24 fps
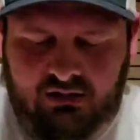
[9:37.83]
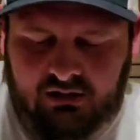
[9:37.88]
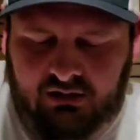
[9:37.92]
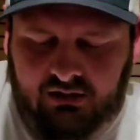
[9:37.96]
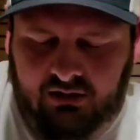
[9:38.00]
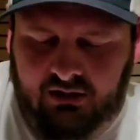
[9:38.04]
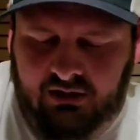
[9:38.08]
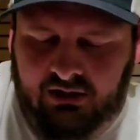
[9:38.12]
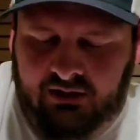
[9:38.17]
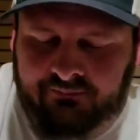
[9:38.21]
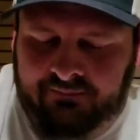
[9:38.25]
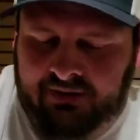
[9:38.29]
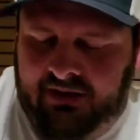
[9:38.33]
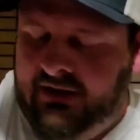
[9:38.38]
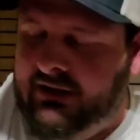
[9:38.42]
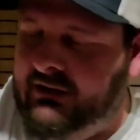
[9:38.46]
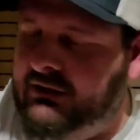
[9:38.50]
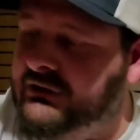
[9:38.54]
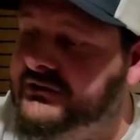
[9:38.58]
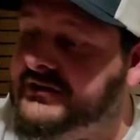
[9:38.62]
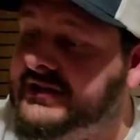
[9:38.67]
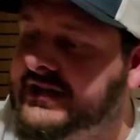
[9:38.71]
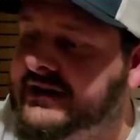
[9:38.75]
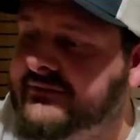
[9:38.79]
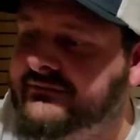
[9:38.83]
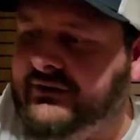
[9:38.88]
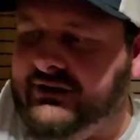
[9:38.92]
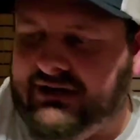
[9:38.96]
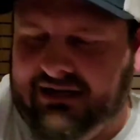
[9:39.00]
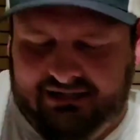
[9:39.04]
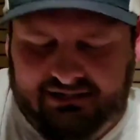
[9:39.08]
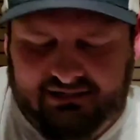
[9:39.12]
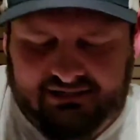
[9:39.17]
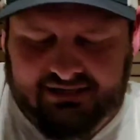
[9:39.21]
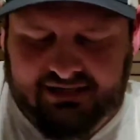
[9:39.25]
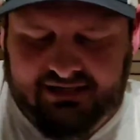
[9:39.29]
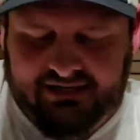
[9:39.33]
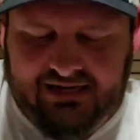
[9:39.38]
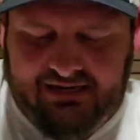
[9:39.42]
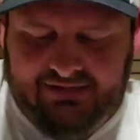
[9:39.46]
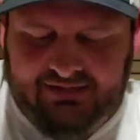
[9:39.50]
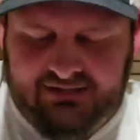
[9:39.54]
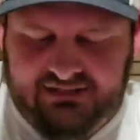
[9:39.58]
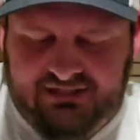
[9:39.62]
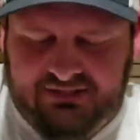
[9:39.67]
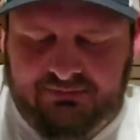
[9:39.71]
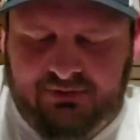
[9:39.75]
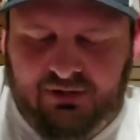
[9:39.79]
Looks like I forgot to take out
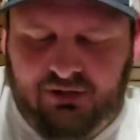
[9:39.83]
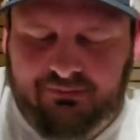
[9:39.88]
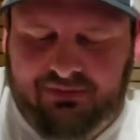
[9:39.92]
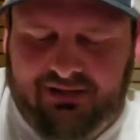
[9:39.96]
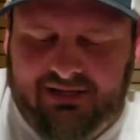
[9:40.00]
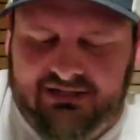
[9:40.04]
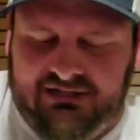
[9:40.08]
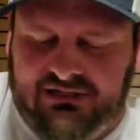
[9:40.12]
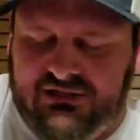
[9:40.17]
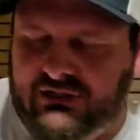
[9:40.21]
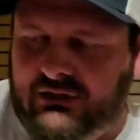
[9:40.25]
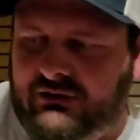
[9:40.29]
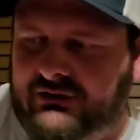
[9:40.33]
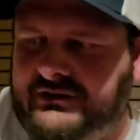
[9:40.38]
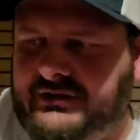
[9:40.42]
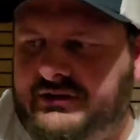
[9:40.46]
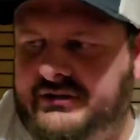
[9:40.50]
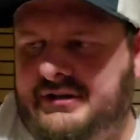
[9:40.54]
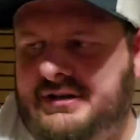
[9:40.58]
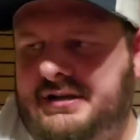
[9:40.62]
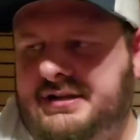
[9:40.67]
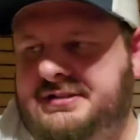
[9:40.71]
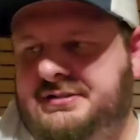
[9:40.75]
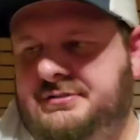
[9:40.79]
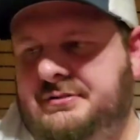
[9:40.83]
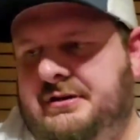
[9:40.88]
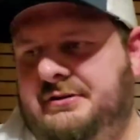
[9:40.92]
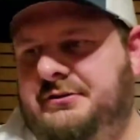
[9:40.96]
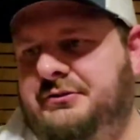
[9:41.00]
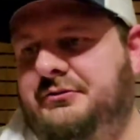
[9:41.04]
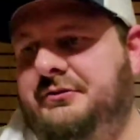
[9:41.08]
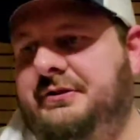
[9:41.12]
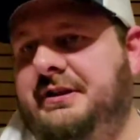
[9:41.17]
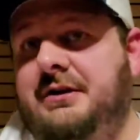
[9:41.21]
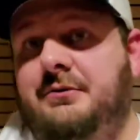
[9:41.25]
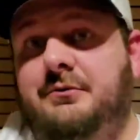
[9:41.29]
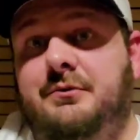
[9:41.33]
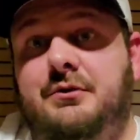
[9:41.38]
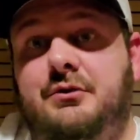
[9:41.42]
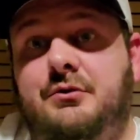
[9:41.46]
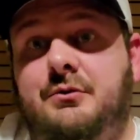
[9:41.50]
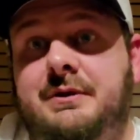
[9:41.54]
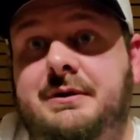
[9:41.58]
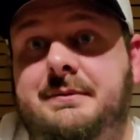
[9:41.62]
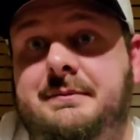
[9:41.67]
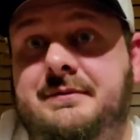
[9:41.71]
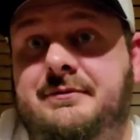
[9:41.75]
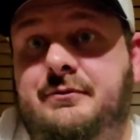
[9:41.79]
the Smart Baits to show it to you guys, so I'll do that real
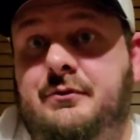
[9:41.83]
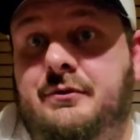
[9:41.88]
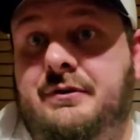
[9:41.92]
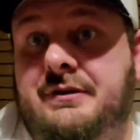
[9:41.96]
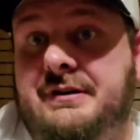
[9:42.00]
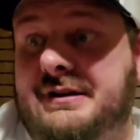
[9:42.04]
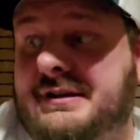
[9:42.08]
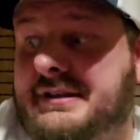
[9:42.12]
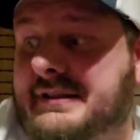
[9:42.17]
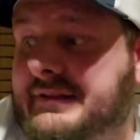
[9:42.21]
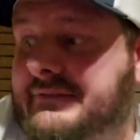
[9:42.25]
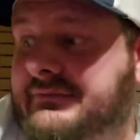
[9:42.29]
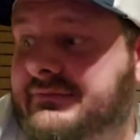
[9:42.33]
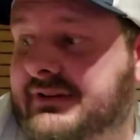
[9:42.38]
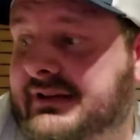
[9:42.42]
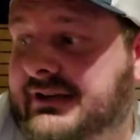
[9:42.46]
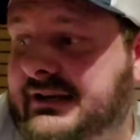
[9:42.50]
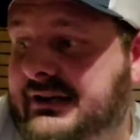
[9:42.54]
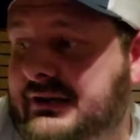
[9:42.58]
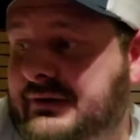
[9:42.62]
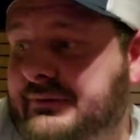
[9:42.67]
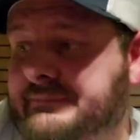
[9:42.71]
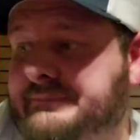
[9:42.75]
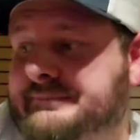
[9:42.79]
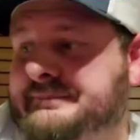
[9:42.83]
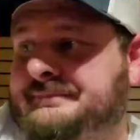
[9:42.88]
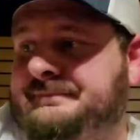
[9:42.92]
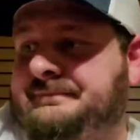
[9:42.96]
quick before we end the video.